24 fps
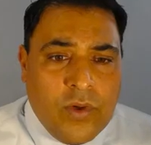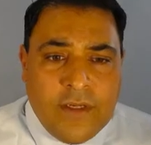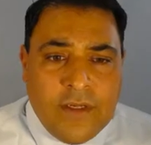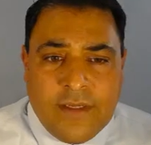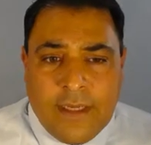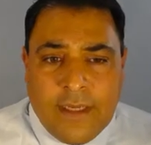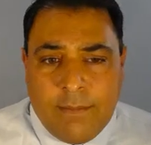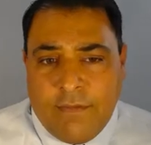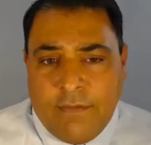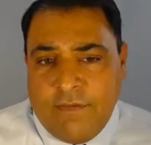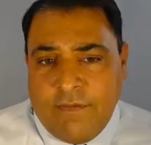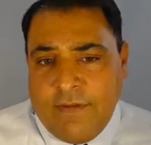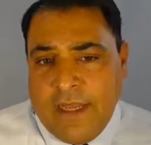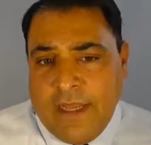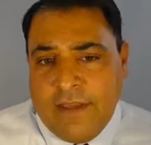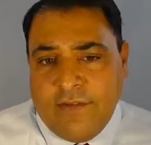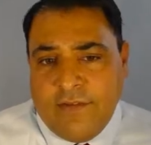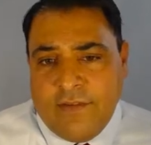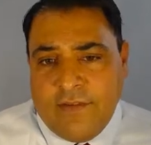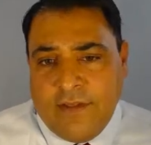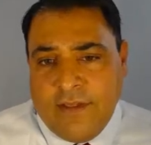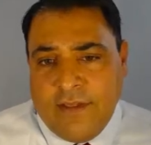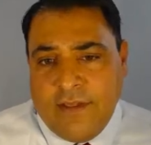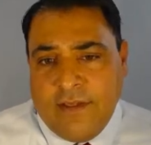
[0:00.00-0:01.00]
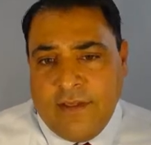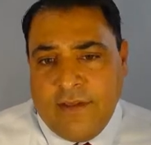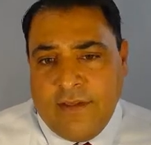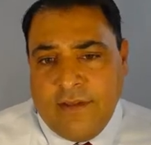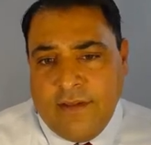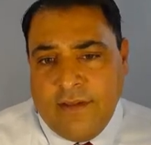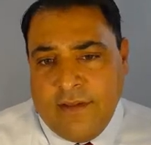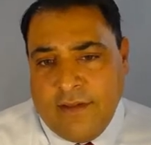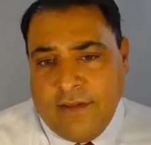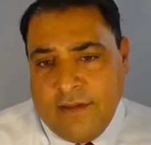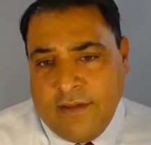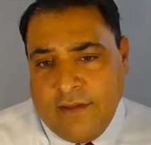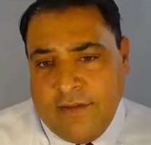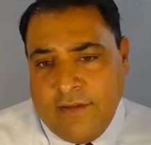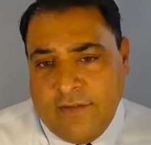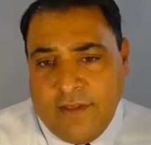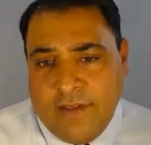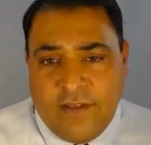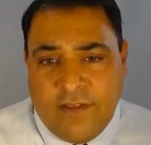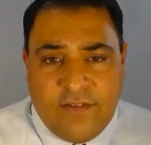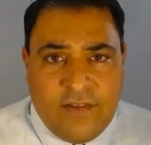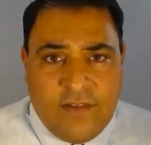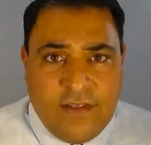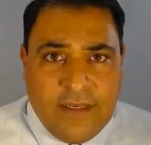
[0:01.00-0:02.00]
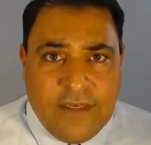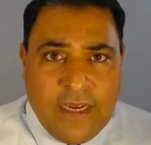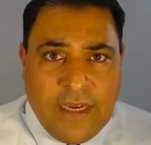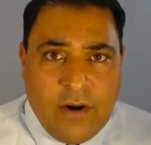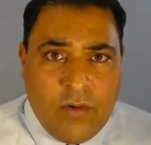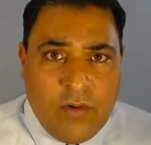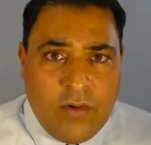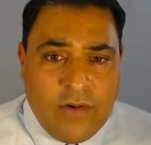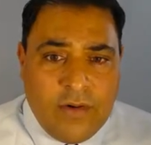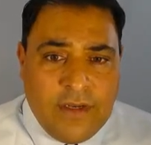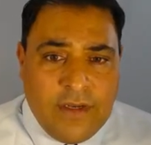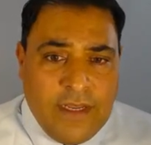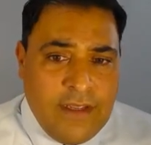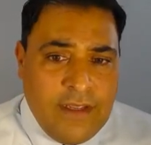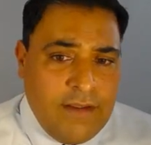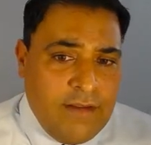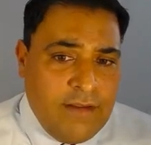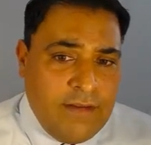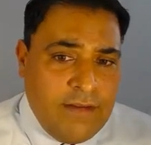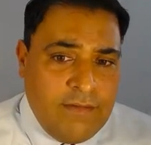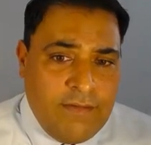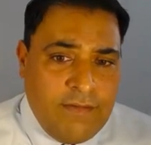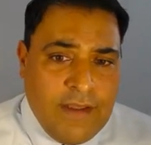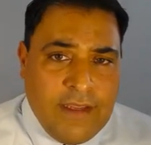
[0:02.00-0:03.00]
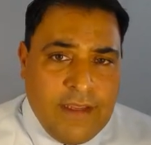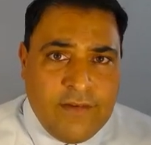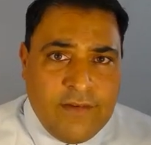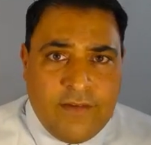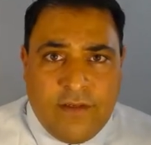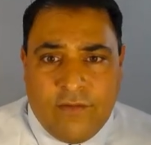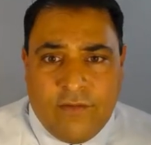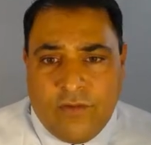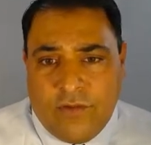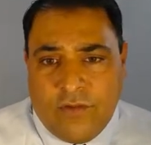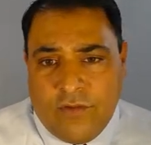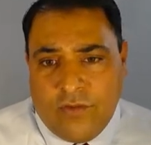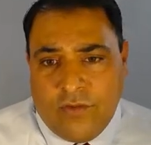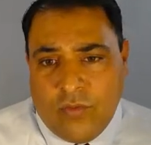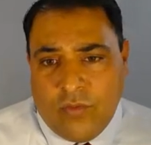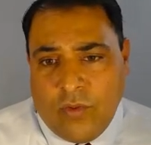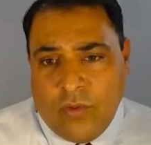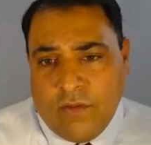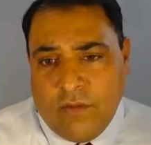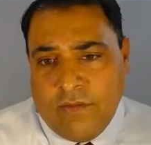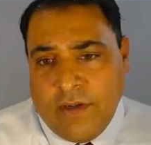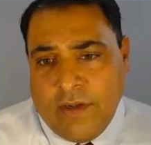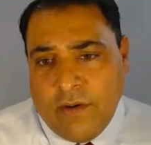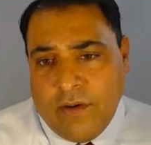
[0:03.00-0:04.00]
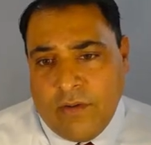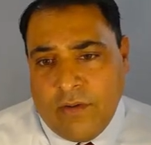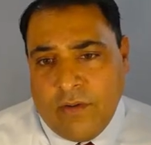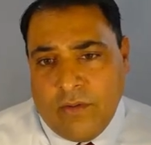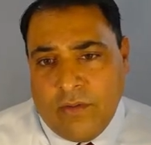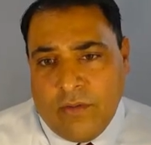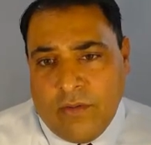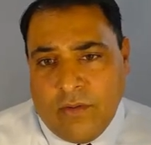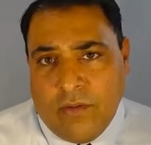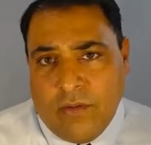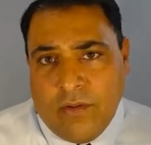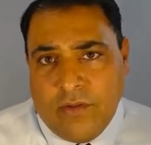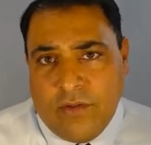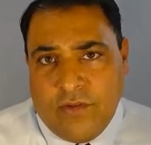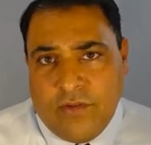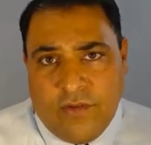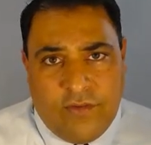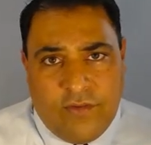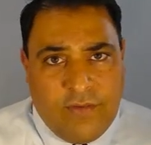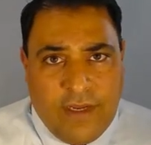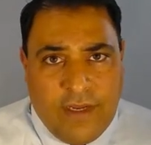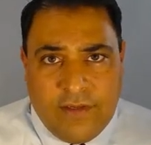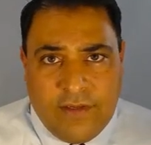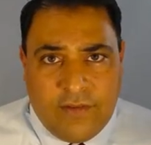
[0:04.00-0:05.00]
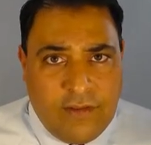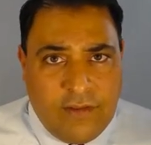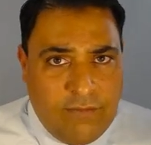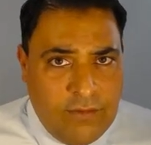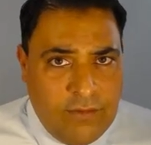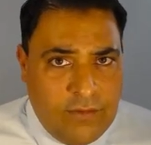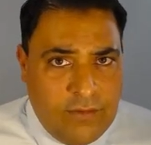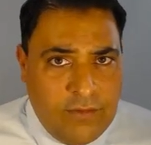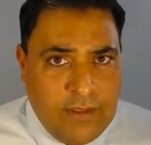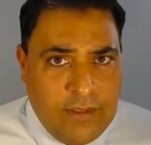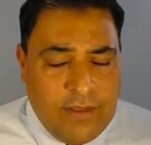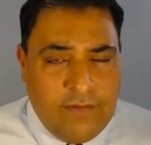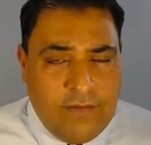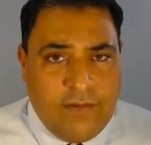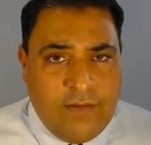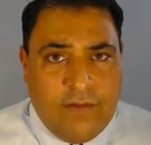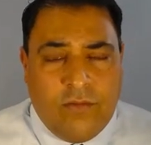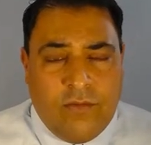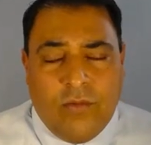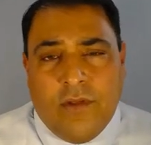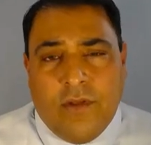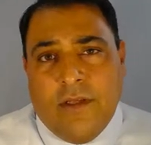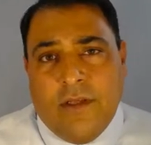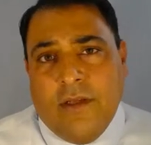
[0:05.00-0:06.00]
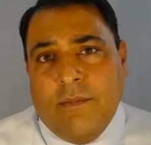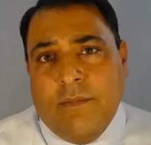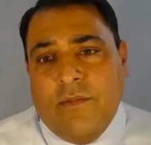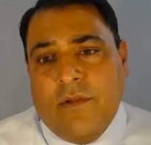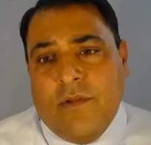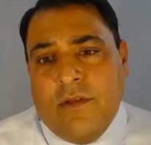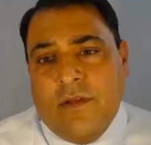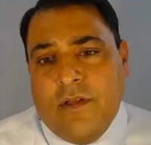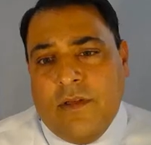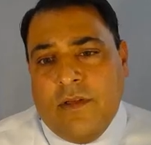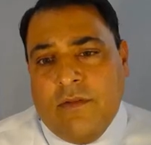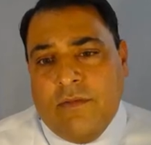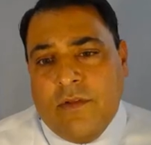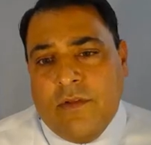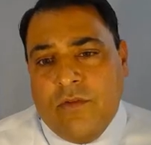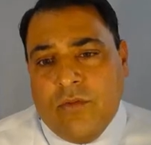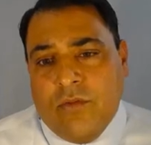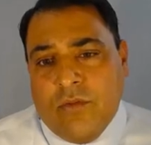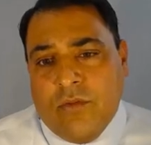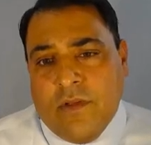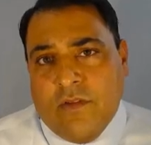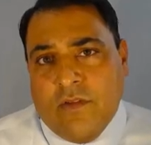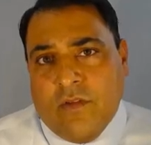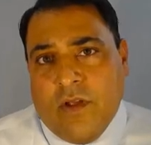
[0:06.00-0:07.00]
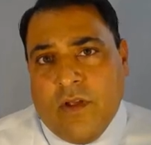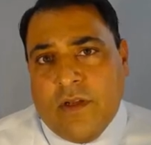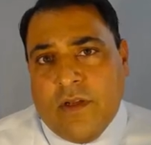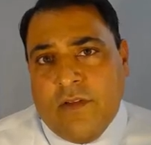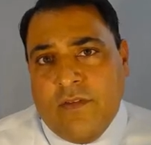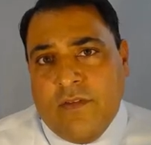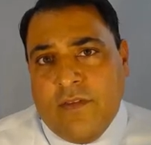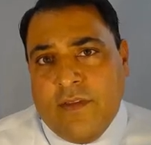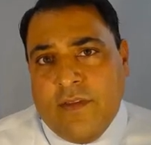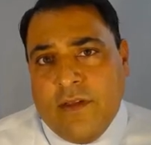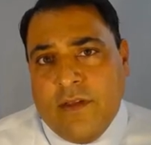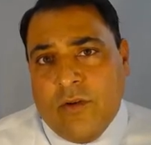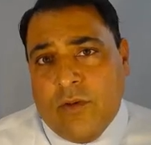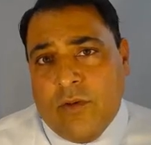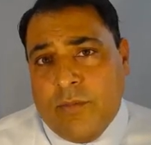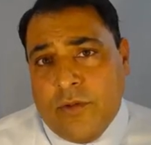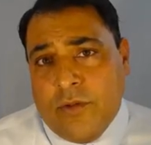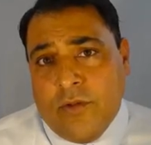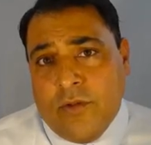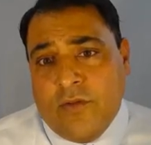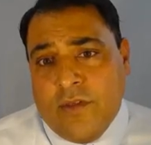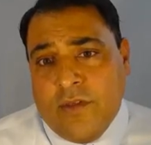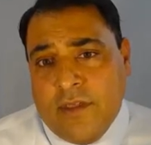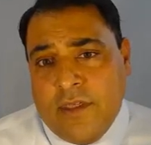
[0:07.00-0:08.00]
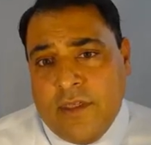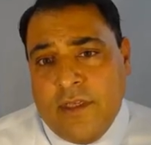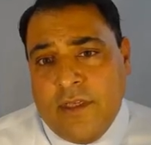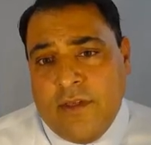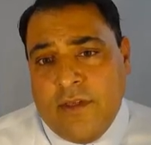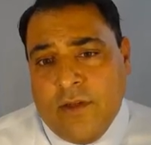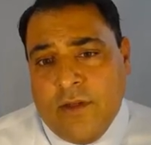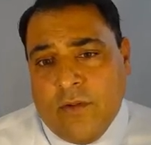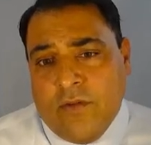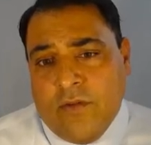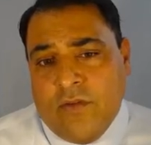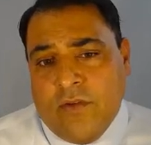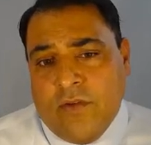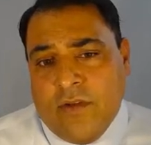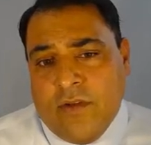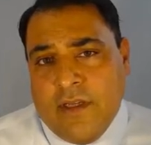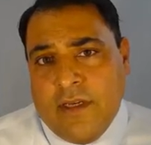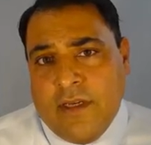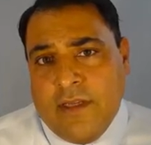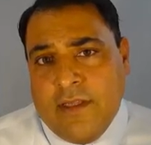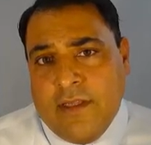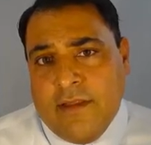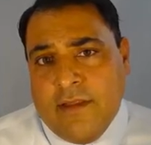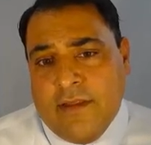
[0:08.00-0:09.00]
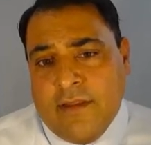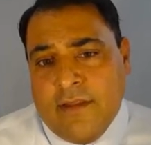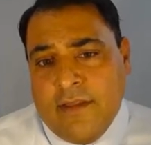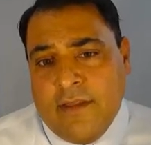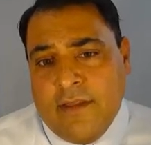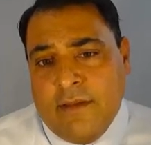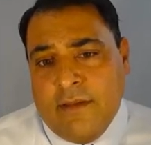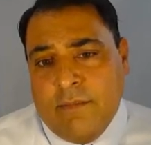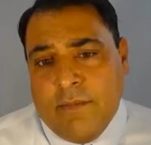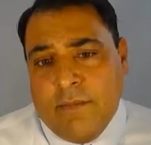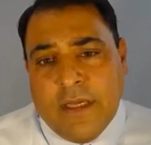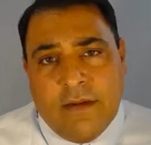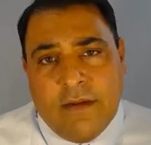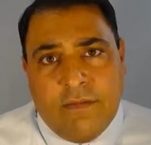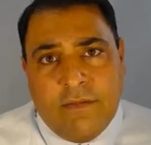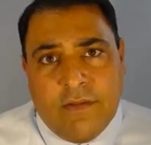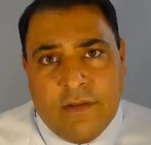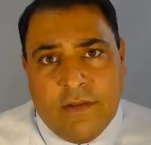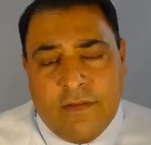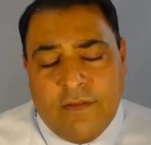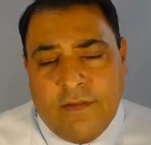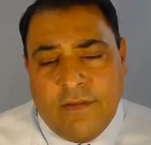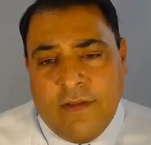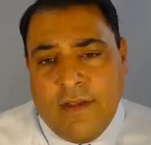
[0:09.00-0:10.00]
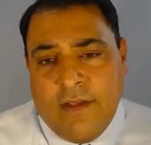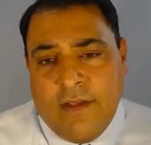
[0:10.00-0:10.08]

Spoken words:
type of fasting, 16-hour day fasting versus 12-hour, or just fasting for 2 days, that's really up to the individual. As long as they are producing ketones, they're getting the benefits.